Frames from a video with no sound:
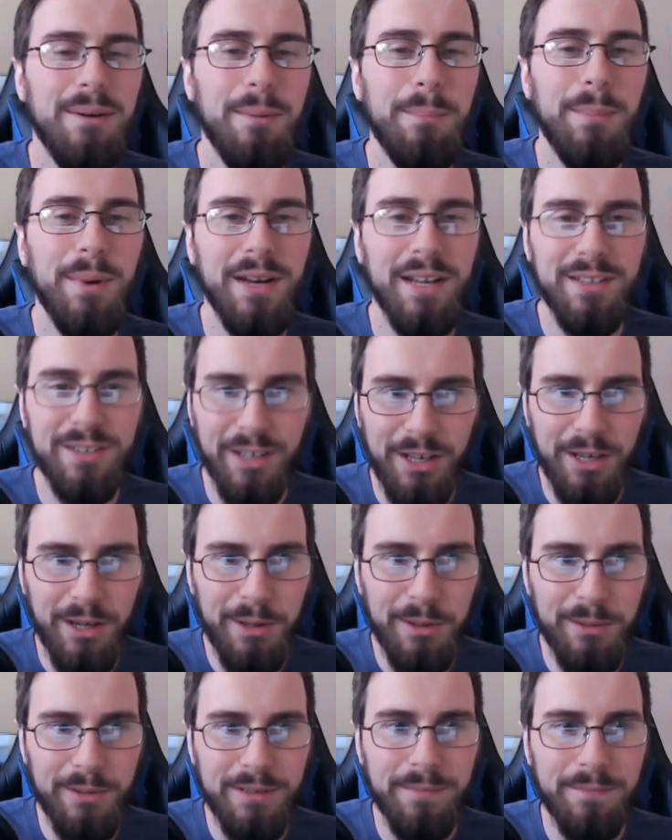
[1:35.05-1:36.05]
but it's
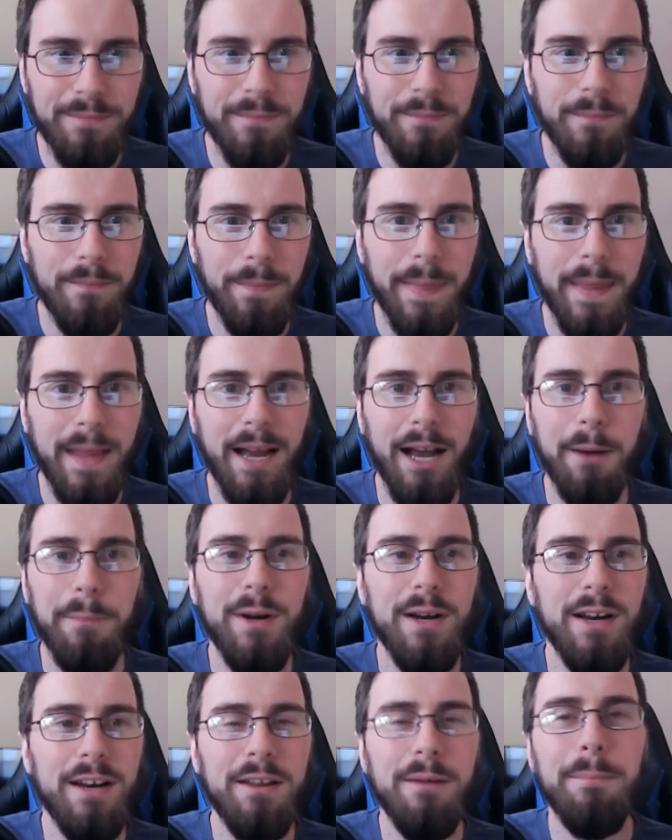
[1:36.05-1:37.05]
cute. I'll put
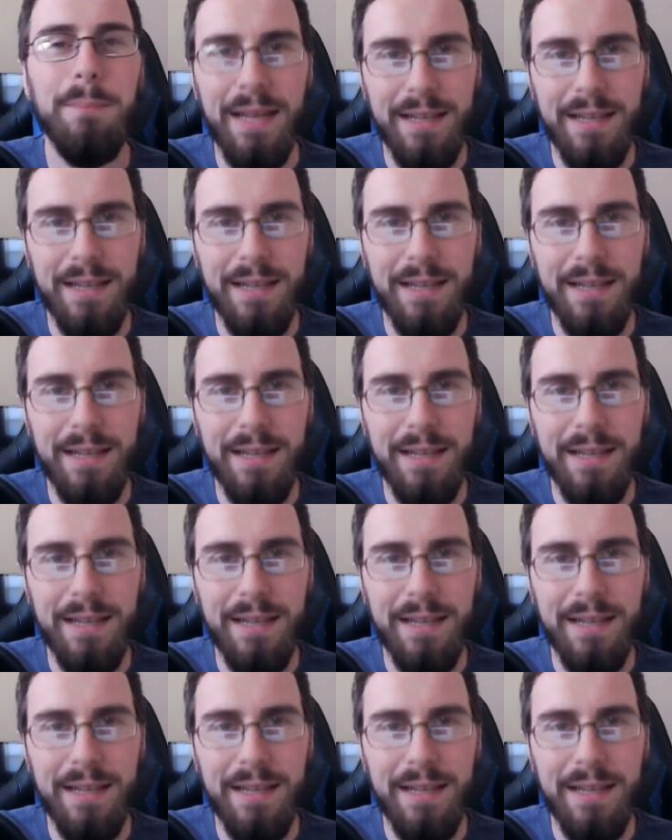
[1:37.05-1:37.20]
it in B